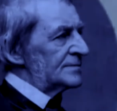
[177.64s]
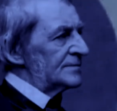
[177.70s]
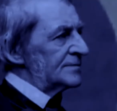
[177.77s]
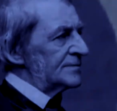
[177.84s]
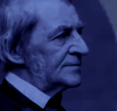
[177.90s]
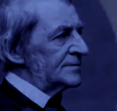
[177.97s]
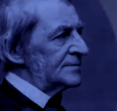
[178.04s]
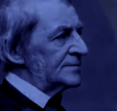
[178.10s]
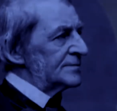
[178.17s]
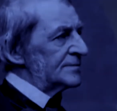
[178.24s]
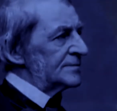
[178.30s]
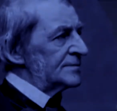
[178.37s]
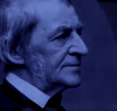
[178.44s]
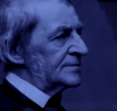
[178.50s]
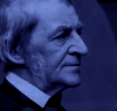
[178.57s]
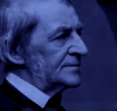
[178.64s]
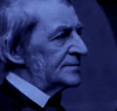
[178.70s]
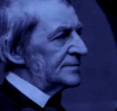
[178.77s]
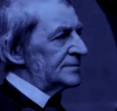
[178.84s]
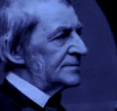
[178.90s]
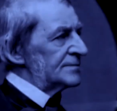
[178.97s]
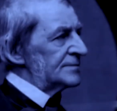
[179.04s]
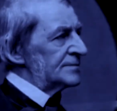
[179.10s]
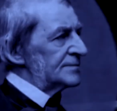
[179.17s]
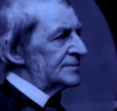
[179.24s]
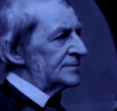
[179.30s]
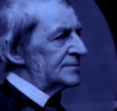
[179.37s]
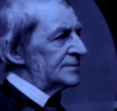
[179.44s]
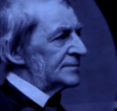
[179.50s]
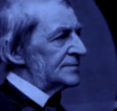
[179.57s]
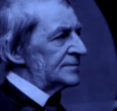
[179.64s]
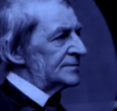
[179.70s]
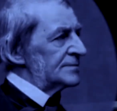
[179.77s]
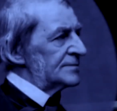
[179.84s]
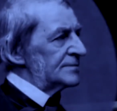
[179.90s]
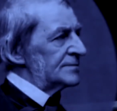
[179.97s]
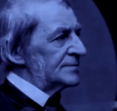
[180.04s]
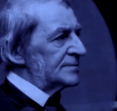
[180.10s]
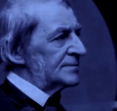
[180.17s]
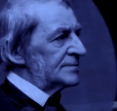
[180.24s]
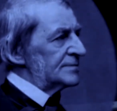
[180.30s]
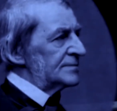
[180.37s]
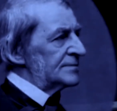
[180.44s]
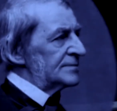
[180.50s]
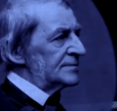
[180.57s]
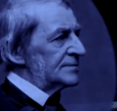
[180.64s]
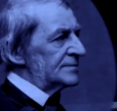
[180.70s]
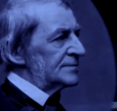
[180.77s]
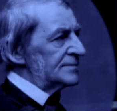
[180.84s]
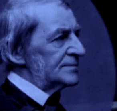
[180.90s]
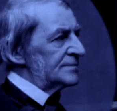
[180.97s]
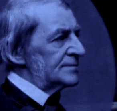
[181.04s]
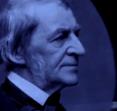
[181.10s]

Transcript: [no speech]